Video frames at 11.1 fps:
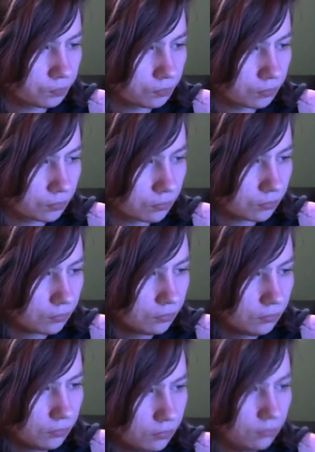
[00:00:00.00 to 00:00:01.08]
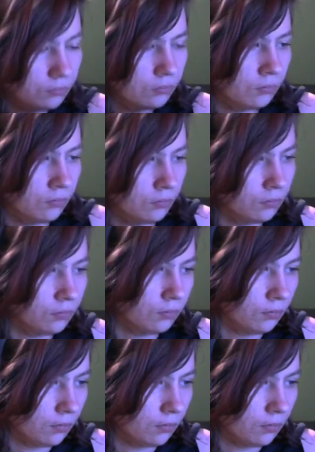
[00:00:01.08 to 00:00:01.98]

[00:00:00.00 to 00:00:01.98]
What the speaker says: (no one is talking)